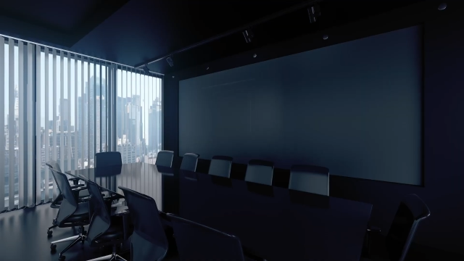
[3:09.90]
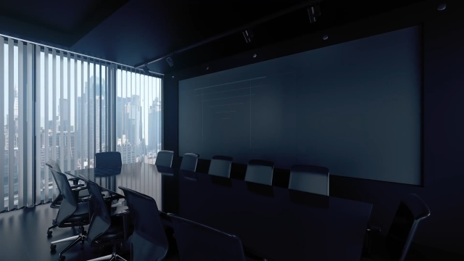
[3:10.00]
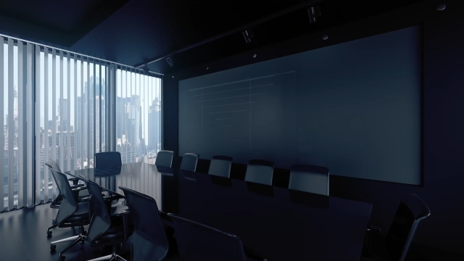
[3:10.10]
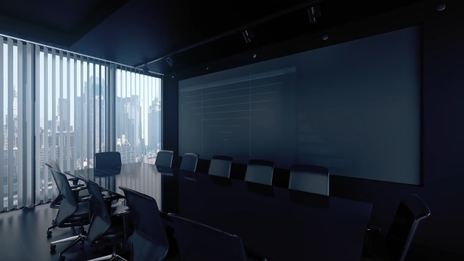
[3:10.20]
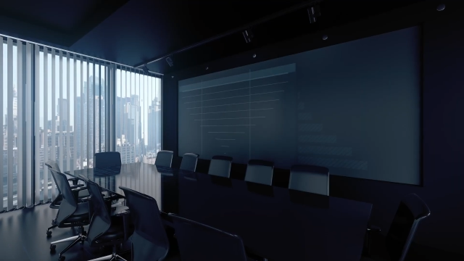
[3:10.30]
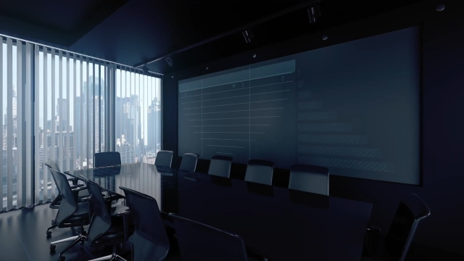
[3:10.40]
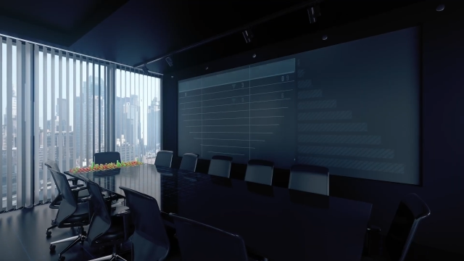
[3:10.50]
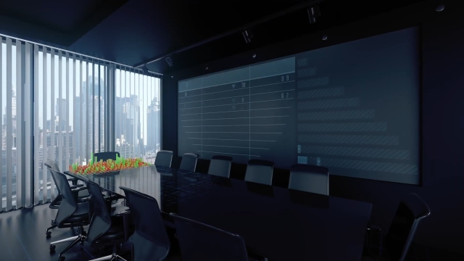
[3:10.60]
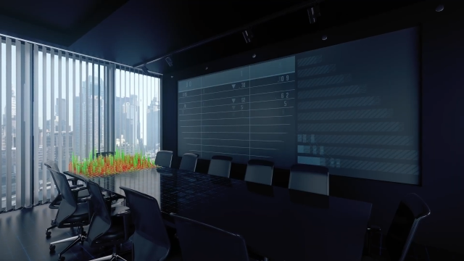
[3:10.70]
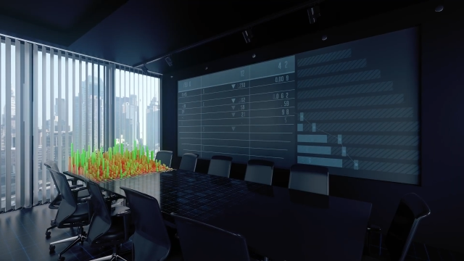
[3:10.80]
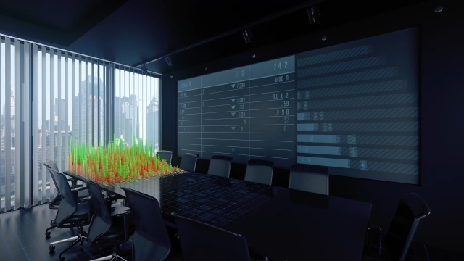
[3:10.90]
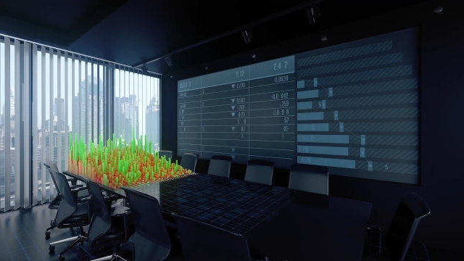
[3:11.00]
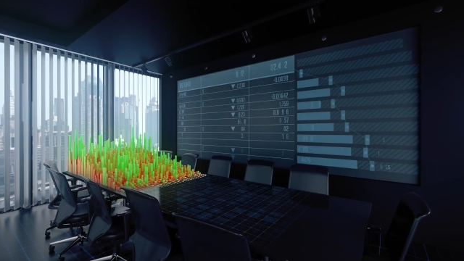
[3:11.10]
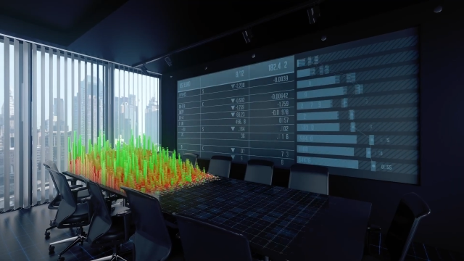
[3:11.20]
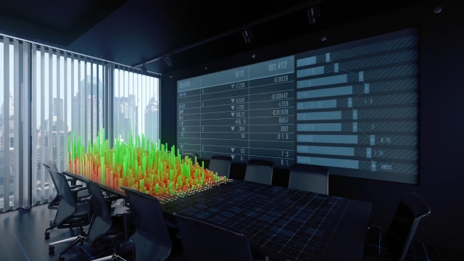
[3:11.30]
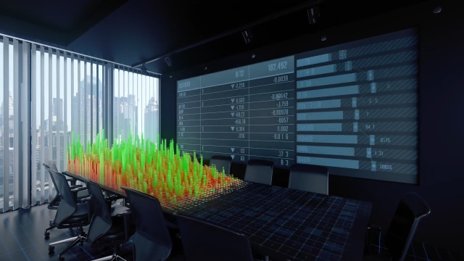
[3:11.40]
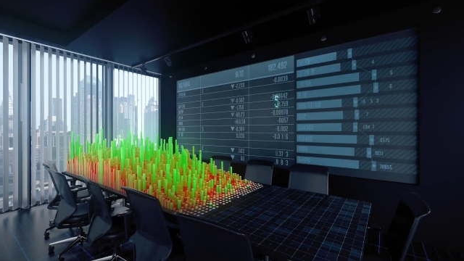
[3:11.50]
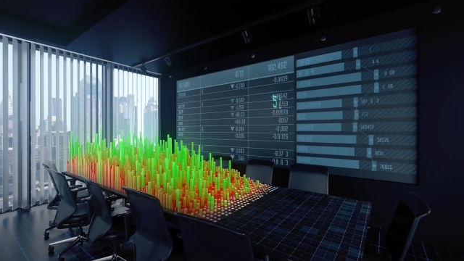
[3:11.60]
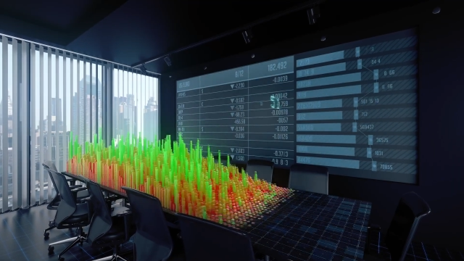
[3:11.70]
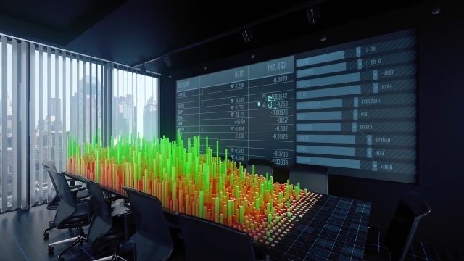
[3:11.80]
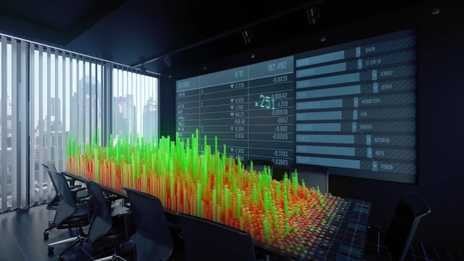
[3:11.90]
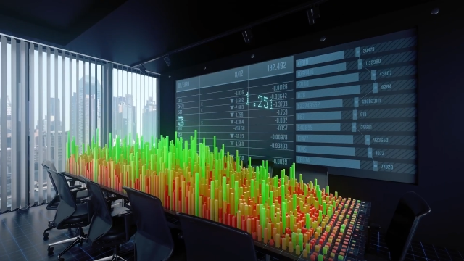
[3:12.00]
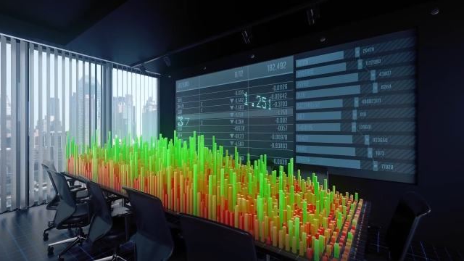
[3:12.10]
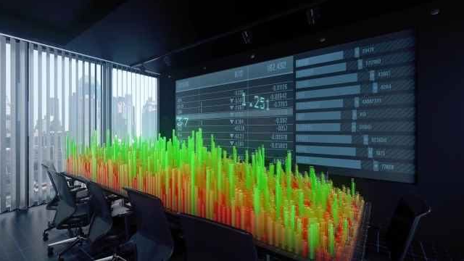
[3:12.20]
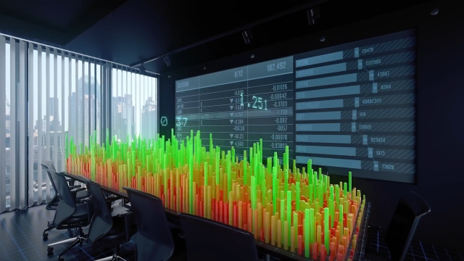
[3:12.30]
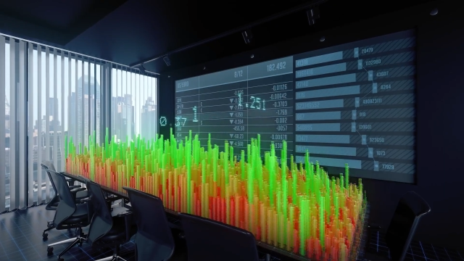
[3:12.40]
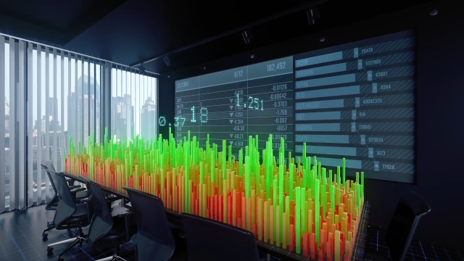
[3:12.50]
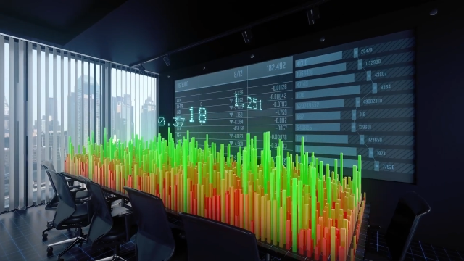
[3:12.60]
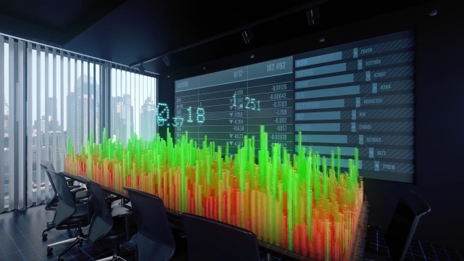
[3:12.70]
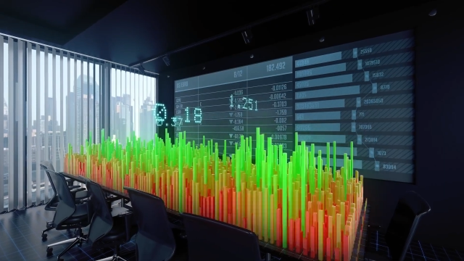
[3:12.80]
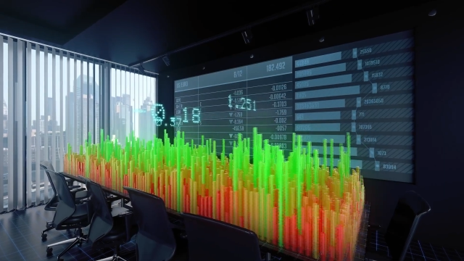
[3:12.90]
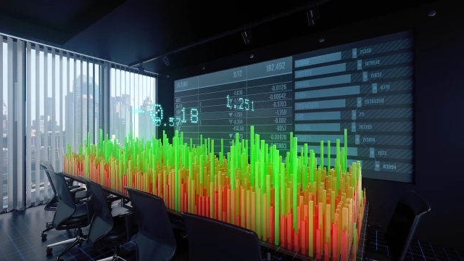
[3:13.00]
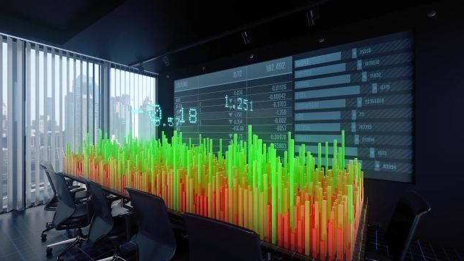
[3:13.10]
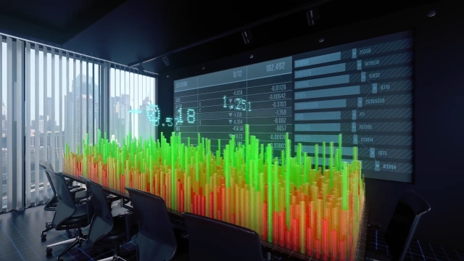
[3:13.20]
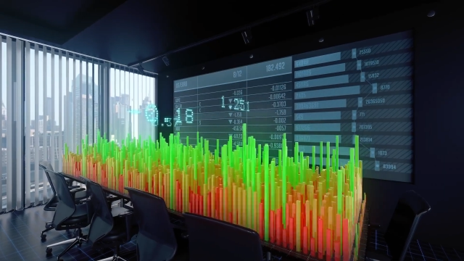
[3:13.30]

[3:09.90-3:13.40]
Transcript: [unreadable: no face in view]